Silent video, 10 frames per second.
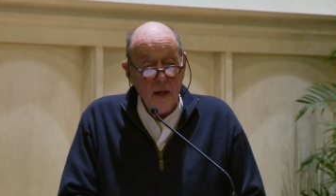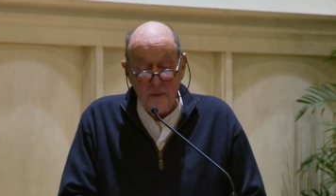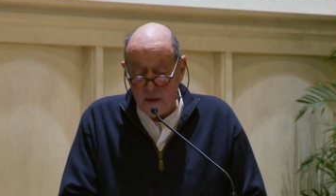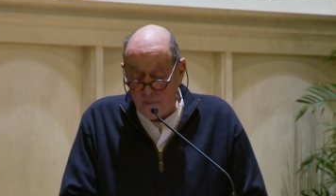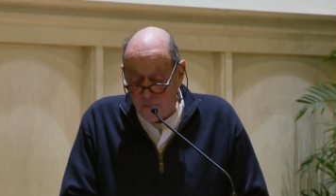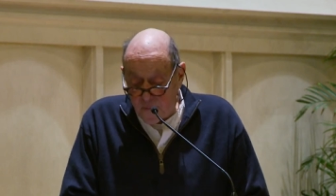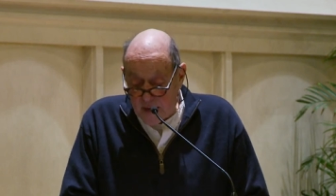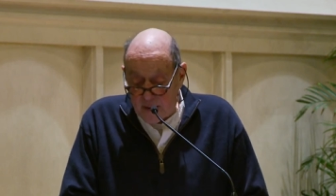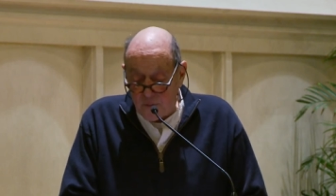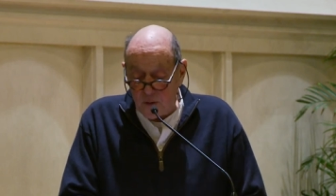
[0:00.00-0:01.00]
that
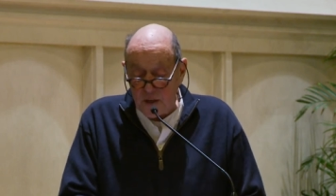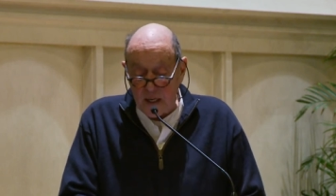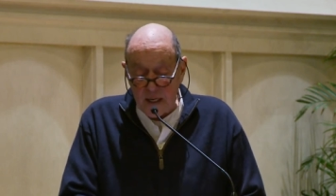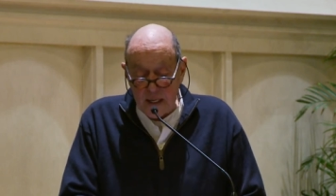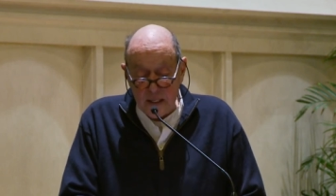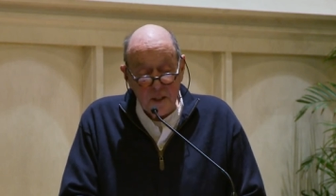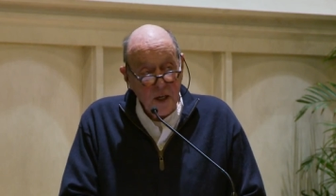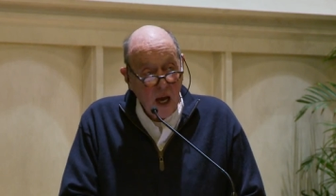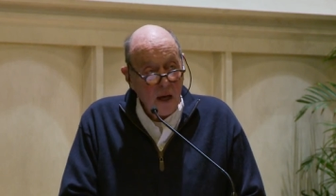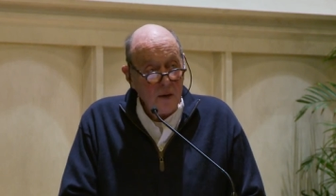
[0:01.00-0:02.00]
favored
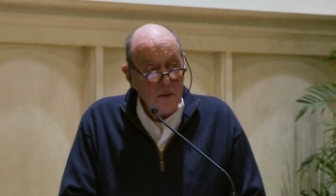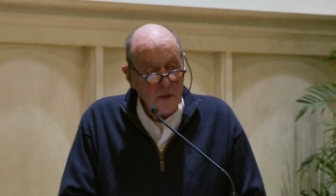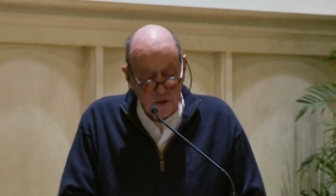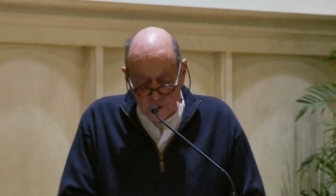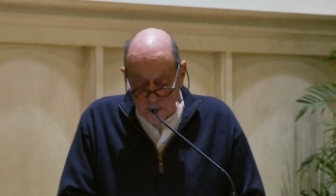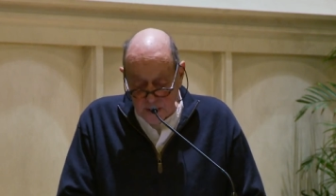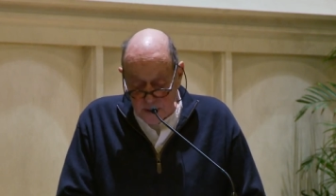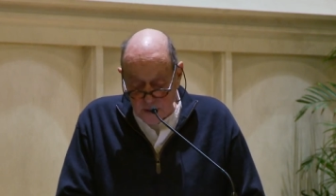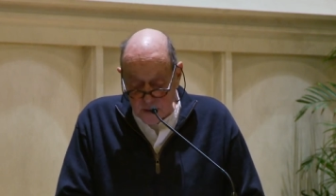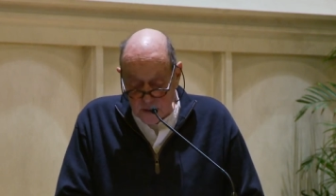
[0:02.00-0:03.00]
intolerant
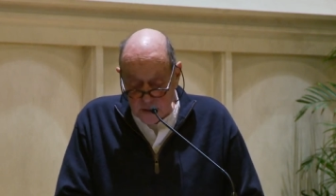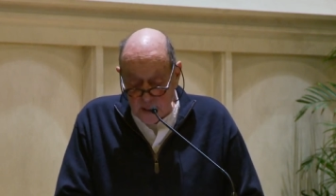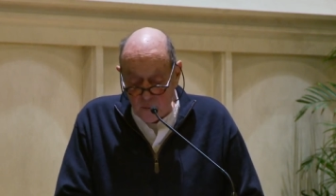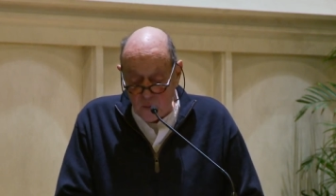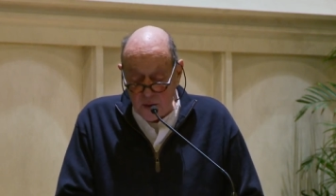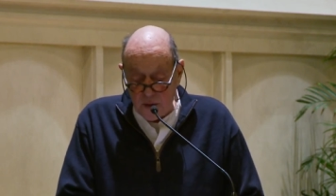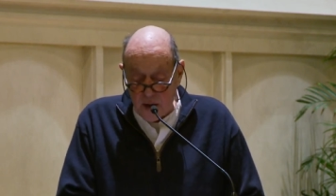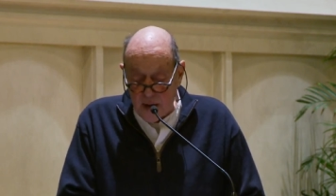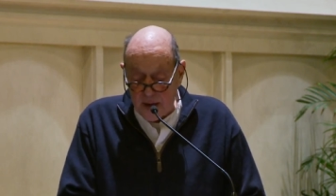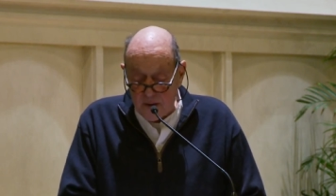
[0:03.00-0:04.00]
trees that would
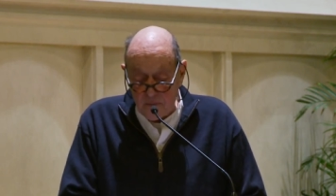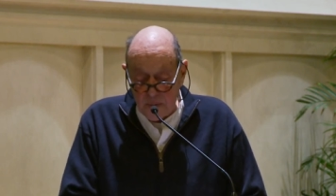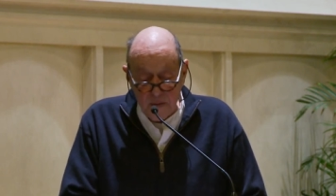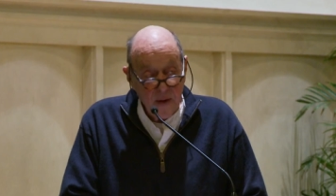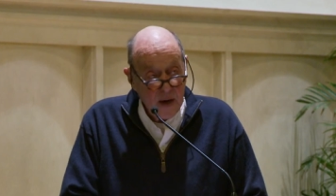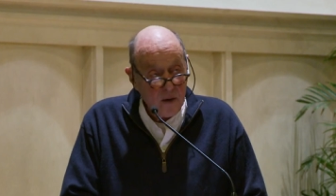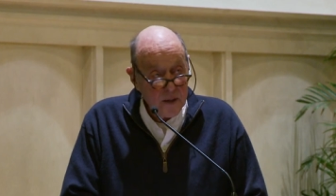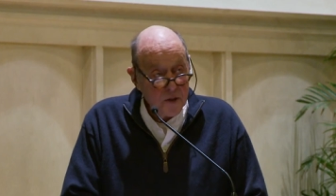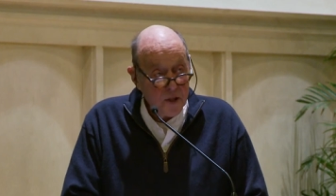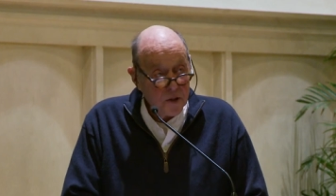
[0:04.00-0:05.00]
not have been there
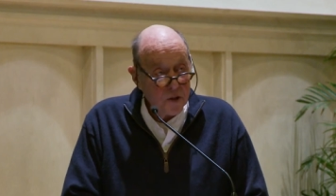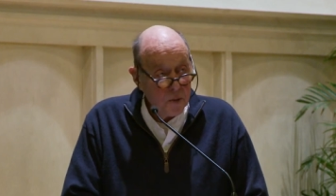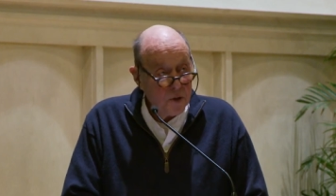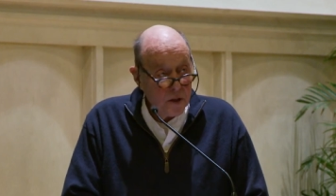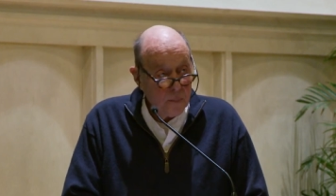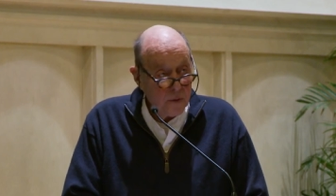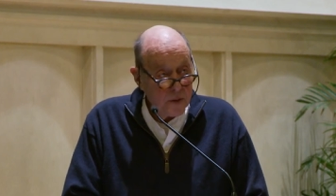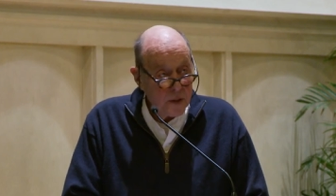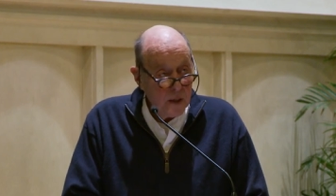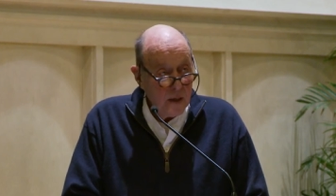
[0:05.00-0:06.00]
in such huge
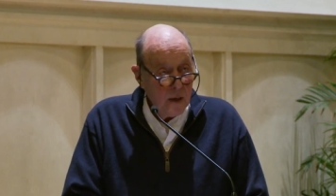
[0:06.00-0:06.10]
numbers.